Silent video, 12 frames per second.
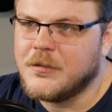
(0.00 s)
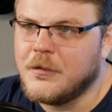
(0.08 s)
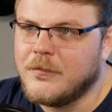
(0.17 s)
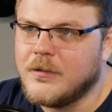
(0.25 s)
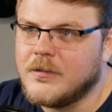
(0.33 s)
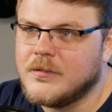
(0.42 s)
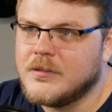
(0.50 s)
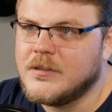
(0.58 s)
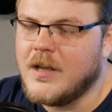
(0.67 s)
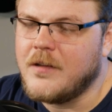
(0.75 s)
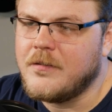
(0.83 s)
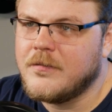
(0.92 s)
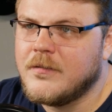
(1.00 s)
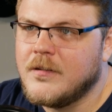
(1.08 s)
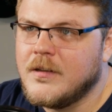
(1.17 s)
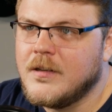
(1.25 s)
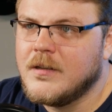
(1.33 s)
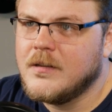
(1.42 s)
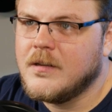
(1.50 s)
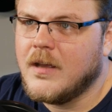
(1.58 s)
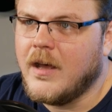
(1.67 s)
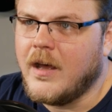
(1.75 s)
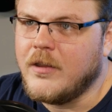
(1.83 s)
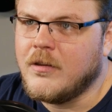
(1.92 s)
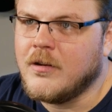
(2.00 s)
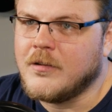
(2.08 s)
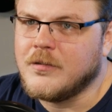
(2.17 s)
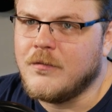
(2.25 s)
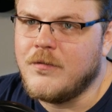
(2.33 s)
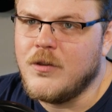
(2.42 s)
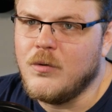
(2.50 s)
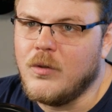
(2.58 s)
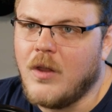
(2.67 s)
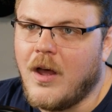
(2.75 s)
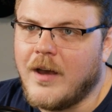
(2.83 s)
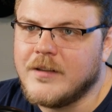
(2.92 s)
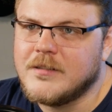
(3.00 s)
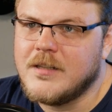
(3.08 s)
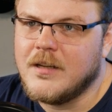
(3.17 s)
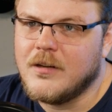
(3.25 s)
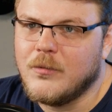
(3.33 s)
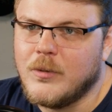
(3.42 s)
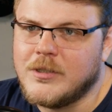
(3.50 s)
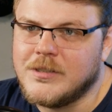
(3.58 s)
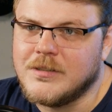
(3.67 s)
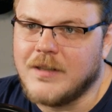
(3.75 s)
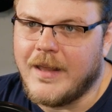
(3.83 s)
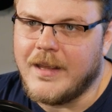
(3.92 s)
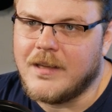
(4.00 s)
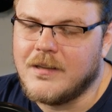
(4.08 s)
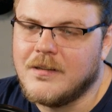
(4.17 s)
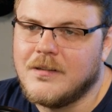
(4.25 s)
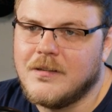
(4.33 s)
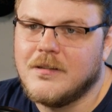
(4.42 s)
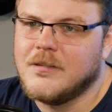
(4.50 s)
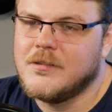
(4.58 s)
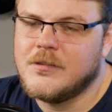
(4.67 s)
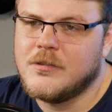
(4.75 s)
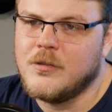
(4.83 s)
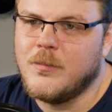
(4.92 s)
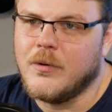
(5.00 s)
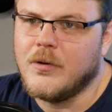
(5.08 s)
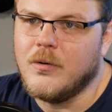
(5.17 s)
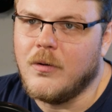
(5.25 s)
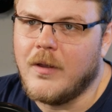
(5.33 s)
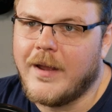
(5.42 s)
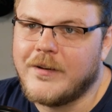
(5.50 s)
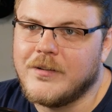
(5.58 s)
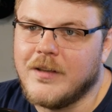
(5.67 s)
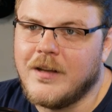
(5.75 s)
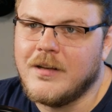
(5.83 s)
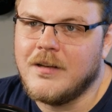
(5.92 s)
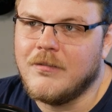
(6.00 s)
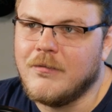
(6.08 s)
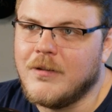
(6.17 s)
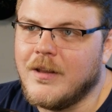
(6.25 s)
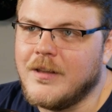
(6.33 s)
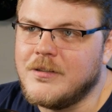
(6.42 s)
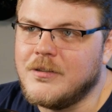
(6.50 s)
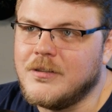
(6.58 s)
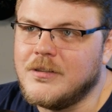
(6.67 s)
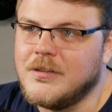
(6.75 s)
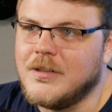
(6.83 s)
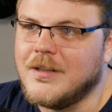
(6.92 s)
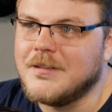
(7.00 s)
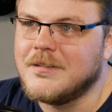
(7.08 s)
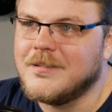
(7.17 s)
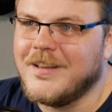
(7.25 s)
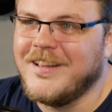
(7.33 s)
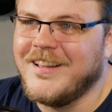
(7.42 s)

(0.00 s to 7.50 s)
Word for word: server stuff. Uh, you can also view logs here, which is like super cool. Actually, I didn't even realize you could do this.